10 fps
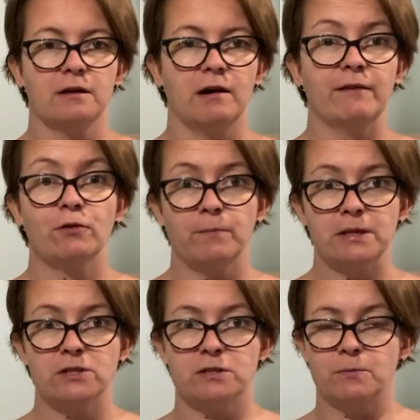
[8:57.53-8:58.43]
I have got
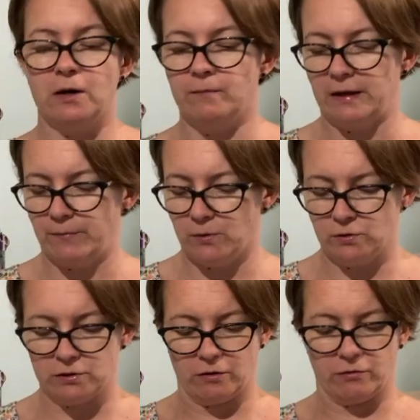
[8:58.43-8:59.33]
pictures to put up there but
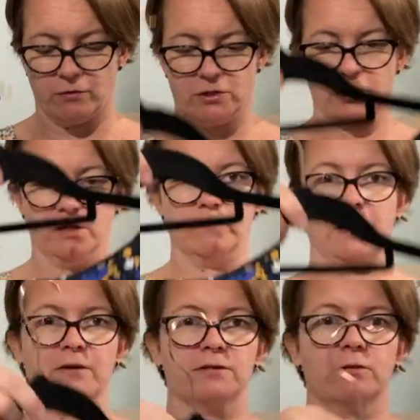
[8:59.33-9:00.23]
also I thought I'd show you the
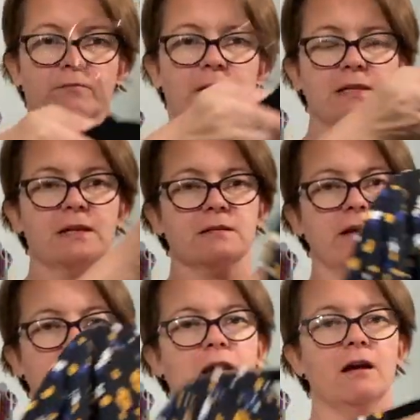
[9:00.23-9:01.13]
blouse so I've made this and
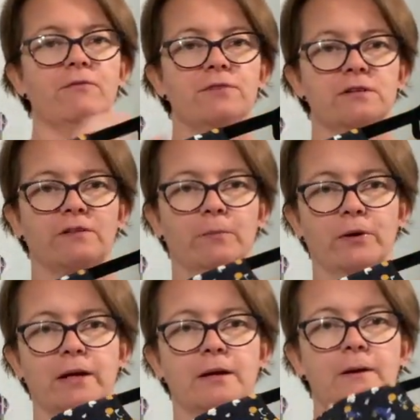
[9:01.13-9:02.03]
I love this
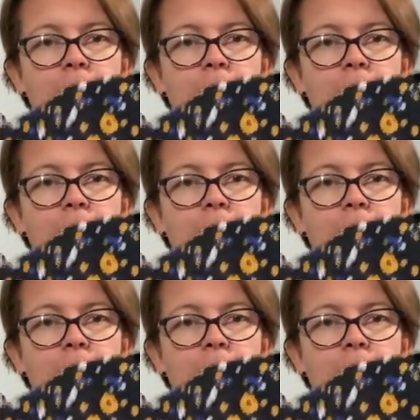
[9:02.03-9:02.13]
fabric